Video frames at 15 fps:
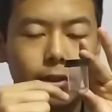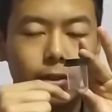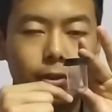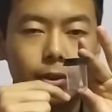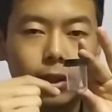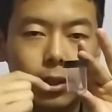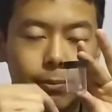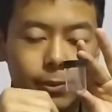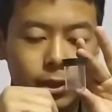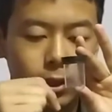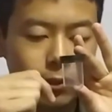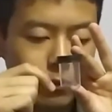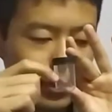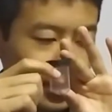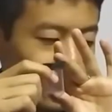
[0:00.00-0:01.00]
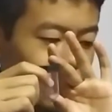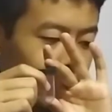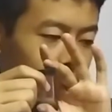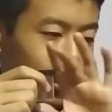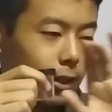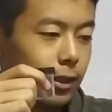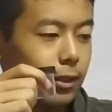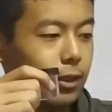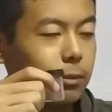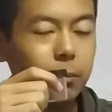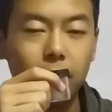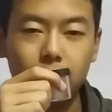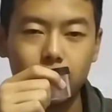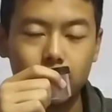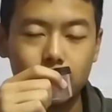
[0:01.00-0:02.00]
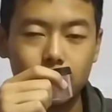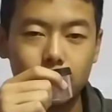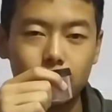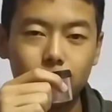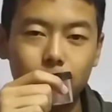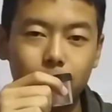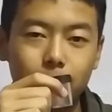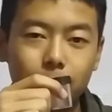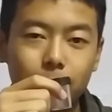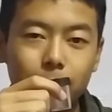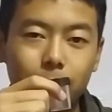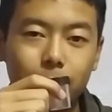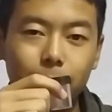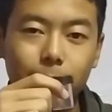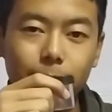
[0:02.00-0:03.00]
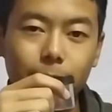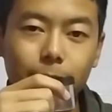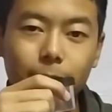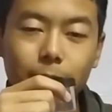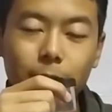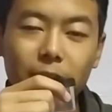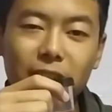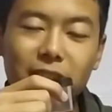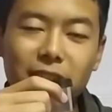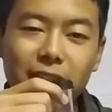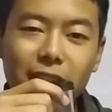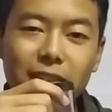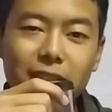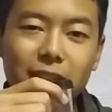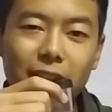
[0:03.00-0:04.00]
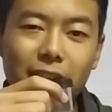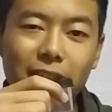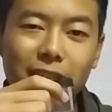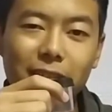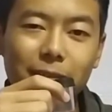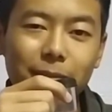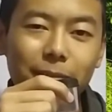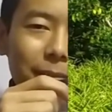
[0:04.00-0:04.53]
to observe this under the microscope. So let's get started.